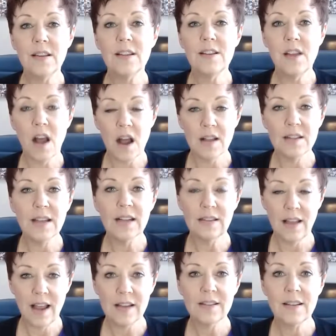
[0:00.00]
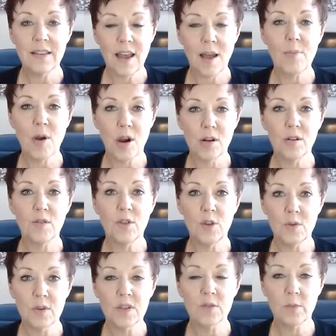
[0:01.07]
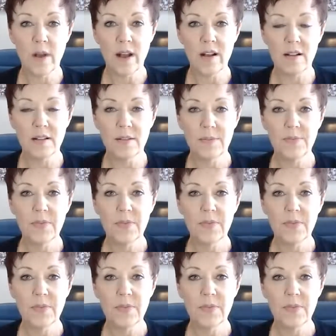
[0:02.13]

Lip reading: to not neglect that part of you as well.